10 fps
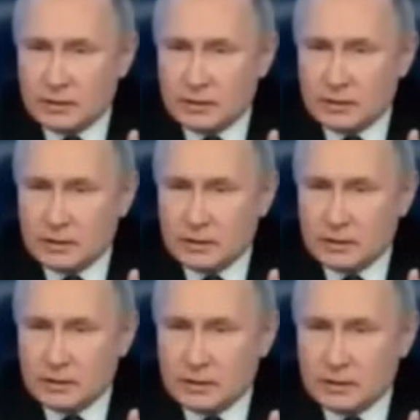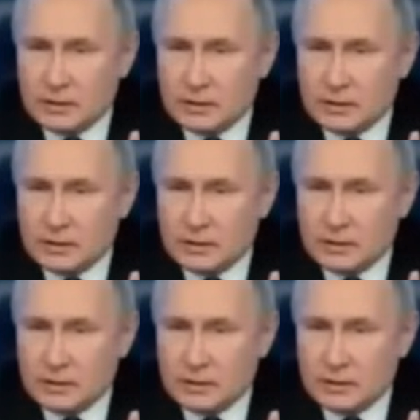
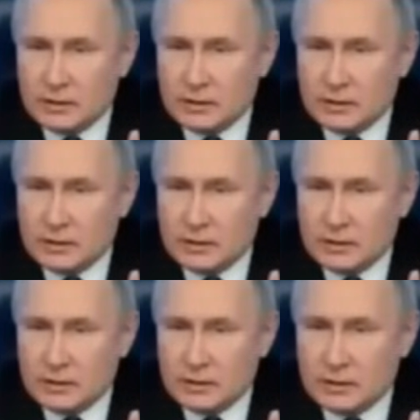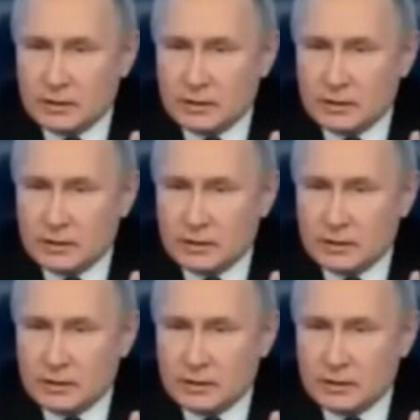(silent)